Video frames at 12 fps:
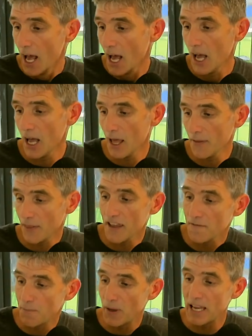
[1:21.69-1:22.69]

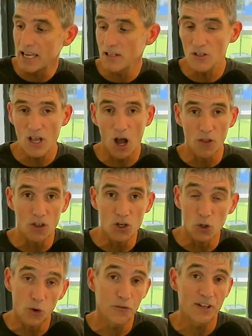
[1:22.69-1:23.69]
They've been on the
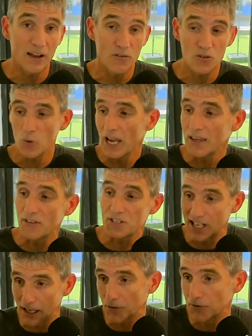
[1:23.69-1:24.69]
North Downs Way, the
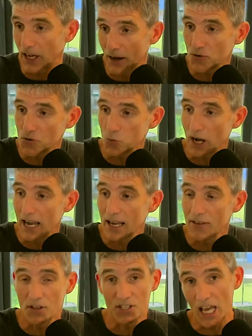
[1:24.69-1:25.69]
South Downs
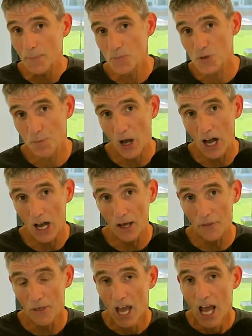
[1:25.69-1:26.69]
Way, the Thames
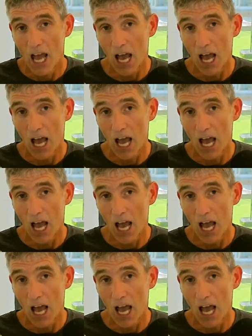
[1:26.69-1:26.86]
Path,